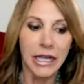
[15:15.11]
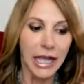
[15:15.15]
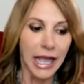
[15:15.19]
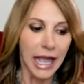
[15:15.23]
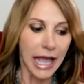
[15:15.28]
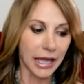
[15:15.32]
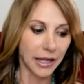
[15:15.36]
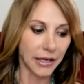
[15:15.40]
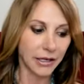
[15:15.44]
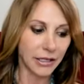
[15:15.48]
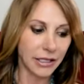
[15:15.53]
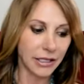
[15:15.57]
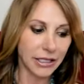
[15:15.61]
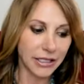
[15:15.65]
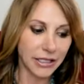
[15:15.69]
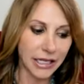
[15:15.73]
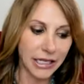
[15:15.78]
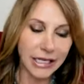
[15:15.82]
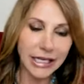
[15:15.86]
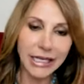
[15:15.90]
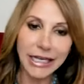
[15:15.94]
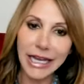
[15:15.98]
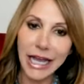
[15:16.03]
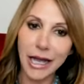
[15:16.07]
And the
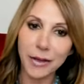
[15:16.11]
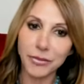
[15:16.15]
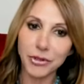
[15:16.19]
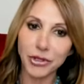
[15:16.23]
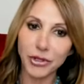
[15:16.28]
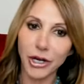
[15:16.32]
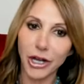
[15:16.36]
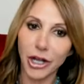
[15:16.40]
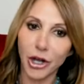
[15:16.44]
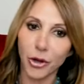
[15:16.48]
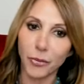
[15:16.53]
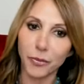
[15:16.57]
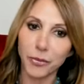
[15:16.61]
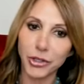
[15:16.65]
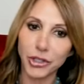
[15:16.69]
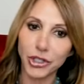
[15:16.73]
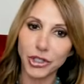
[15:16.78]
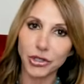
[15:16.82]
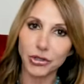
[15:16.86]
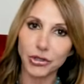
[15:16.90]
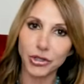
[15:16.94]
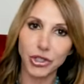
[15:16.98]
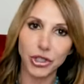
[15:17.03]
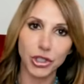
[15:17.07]
dating apps are helping
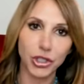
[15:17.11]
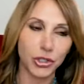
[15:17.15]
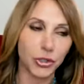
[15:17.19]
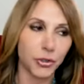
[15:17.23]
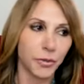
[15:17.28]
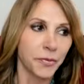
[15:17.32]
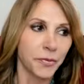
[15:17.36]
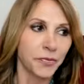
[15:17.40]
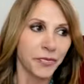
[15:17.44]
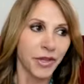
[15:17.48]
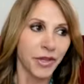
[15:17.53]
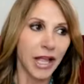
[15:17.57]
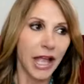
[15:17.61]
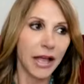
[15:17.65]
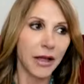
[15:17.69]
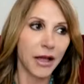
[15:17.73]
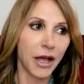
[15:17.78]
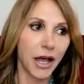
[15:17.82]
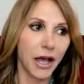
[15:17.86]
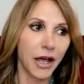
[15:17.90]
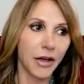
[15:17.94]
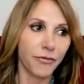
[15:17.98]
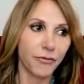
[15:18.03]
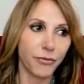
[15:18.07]
you to
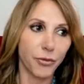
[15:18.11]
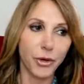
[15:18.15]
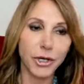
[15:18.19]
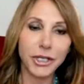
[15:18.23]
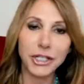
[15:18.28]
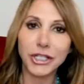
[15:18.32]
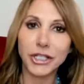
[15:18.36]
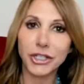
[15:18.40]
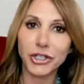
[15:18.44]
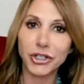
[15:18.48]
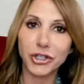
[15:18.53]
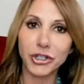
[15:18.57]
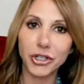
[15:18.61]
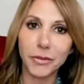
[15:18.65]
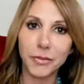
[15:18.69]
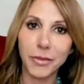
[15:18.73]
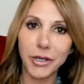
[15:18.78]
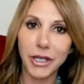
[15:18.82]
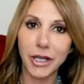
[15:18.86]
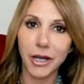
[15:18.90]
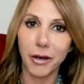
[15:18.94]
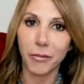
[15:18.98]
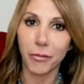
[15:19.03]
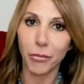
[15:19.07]
Uh, forcing you to
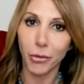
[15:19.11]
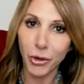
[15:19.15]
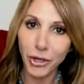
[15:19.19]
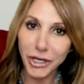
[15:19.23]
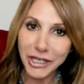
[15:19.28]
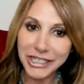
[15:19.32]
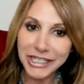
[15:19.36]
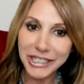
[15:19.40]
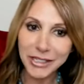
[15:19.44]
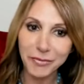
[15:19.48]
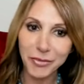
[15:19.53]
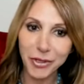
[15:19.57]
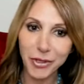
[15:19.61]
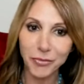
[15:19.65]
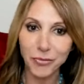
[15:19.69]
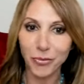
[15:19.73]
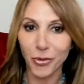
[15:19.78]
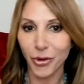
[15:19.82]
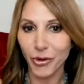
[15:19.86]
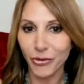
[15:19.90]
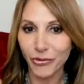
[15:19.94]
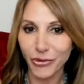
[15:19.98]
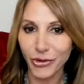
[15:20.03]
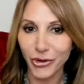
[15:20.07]
become more intimate,
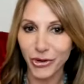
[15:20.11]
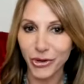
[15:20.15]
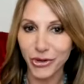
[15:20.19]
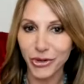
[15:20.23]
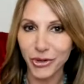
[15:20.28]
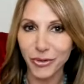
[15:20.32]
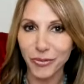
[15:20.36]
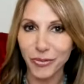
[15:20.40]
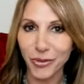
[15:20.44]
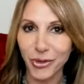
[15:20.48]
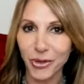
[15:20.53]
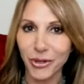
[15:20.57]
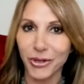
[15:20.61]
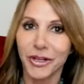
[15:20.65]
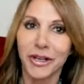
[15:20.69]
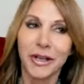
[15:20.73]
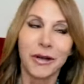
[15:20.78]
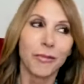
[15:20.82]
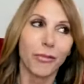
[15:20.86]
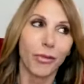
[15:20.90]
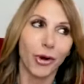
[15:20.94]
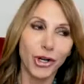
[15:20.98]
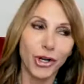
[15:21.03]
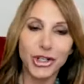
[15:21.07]
more vulnerable,
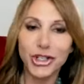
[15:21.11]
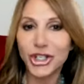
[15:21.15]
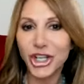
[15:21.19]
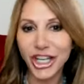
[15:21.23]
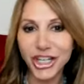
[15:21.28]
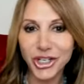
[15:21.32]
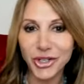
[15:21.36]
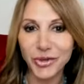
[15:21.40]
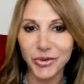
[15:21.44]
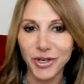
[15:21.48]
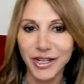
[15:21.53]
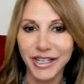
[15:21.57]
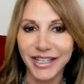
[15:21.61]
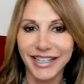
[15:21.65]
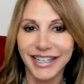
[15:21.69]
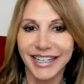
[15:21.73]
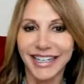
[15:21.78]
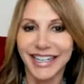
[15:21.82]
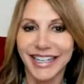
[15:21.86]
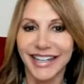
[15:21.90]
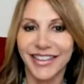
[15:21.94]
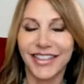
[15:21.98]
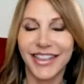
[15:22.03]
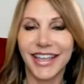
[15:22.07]
more genuine
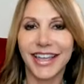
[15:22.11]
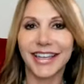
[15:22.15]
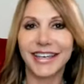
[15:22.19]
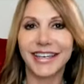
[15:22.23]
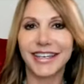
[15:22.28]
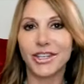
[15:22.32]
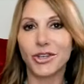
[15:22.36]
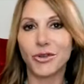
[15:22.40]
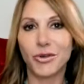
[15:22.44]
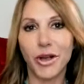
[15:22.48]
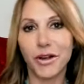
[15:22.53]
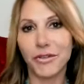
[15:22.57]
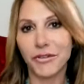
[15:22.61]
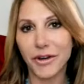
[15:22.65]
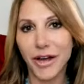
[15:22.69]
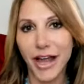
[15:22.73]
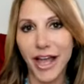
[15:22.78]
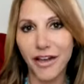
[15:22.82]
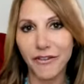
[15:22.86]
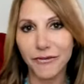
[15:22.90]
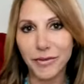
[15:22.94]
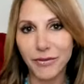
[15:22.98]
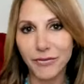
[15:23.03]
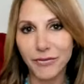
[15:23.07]
than you ever
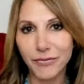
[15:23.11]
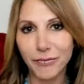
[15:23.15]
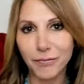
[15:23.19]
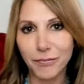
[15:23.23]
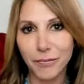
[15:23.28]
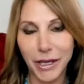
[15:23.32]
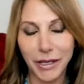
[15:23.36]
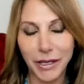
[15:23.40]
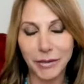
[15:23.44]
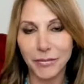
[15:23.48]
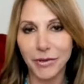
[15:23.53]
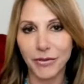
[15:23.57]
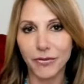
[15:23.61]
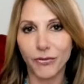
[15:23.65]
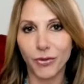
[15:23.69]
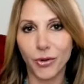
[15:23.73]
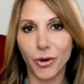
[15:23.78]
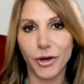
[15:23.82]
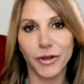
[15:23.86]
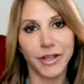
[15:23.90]
have be been before.